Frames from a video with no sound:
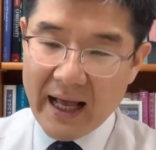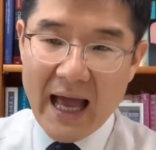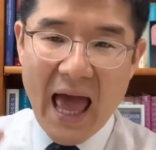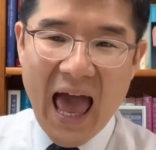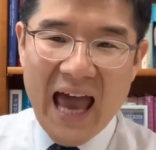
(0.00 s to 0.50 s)

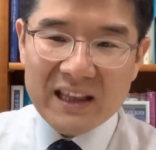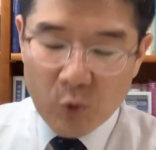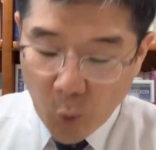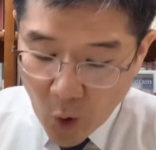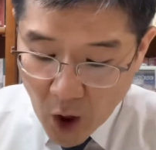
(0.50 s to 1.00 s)
at
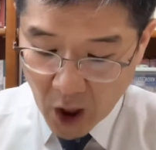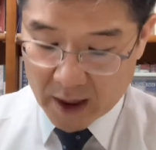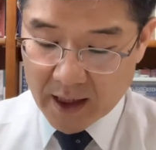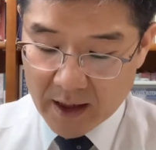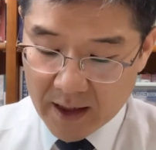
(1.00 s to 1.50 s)

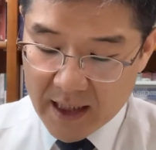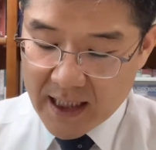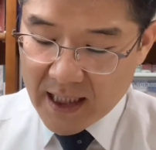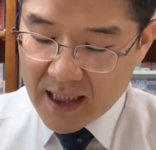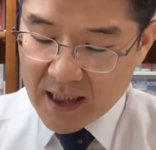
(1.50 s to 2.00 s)
work
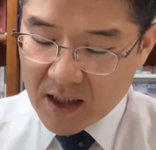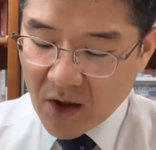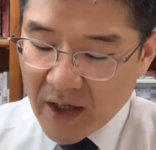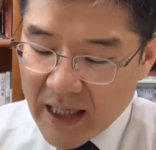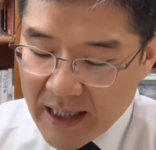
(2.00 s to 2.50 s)
in
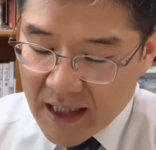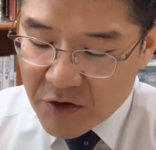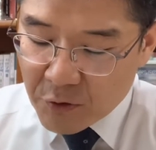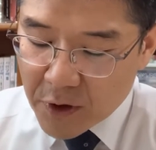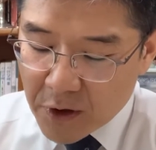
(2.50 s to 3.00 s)
the
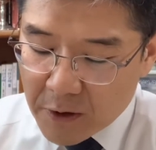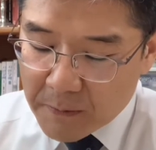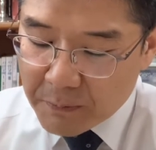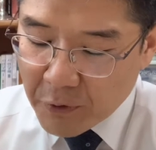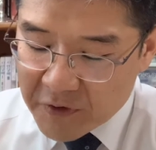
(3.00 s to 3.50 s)
historical
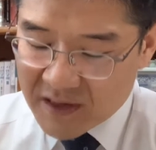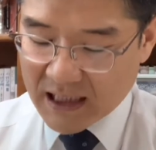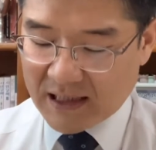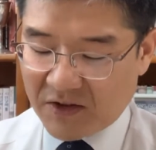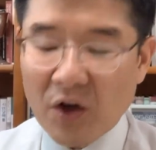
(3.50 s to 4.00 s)

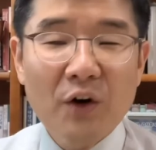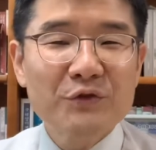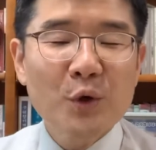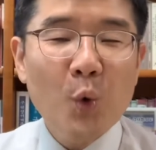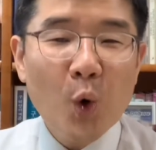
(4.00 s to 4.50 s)
process of
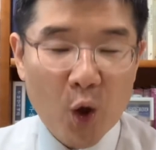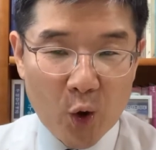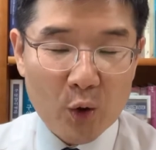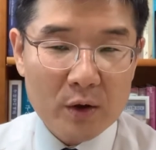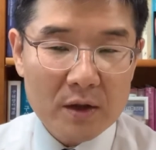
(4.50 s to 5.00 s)
the
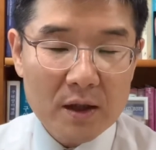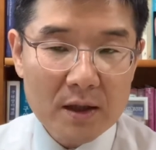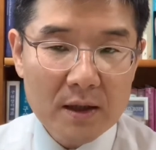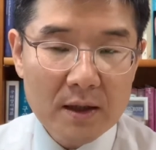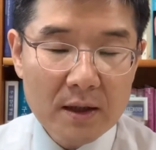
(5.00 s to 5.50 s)
world.
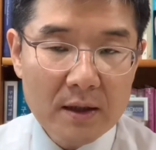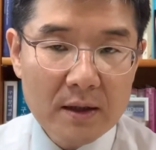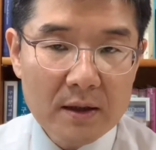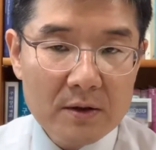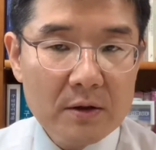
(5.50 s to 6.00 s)

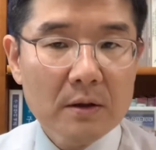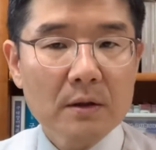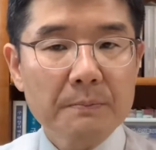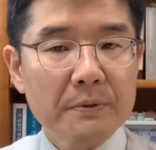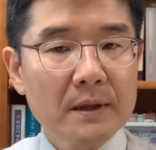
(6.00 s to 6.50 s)

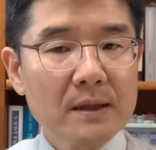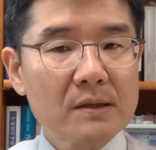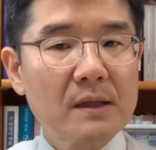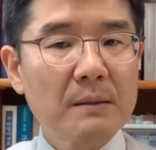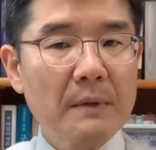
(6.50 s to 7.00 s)
So
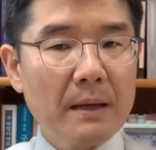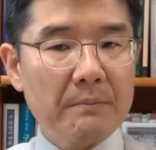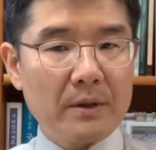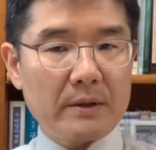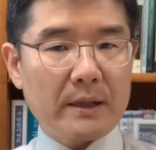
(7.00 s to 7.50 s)
please
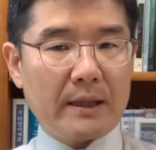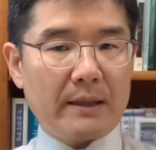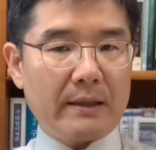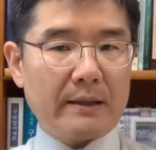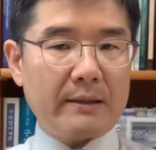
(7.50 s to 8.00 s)
remember
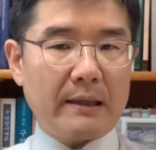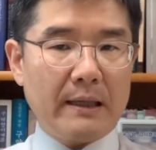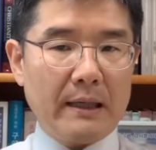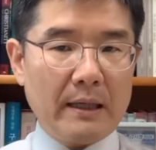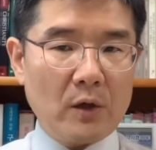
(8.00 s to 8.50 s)
that
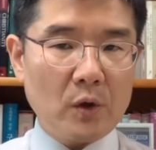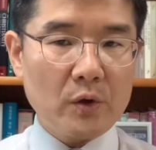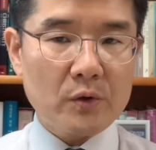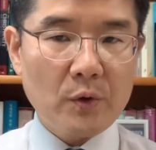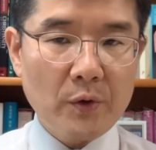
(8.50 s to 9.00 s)

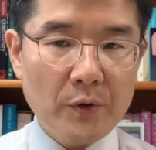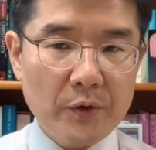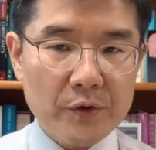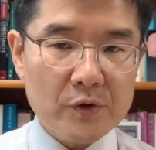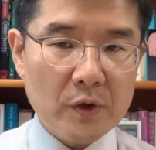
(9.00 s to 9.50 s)

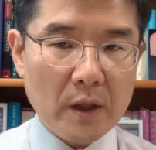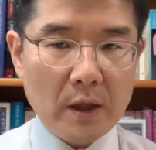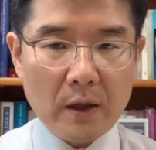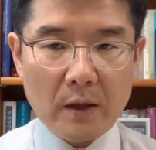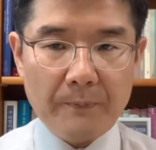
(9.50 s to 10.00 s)
those
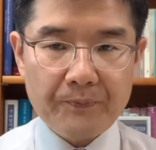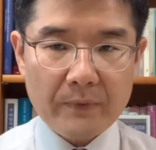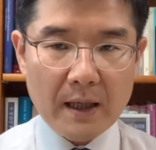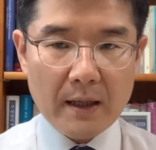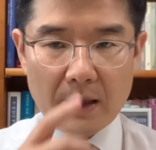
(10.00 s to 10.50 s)

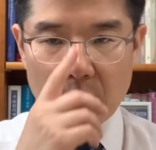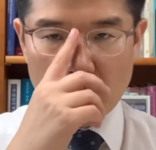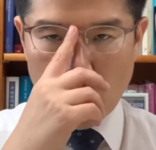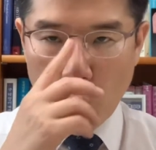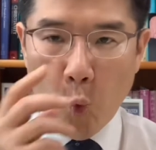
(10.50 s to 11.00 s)

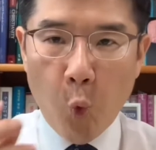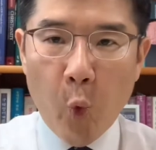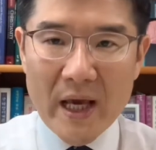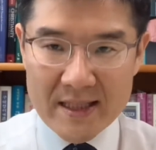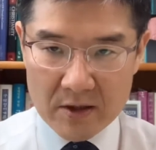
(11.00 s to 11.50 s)

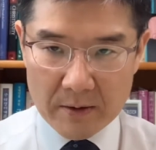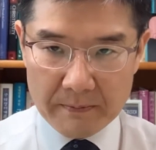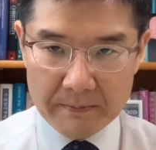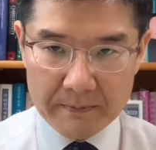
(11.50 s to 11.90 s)
wisdom,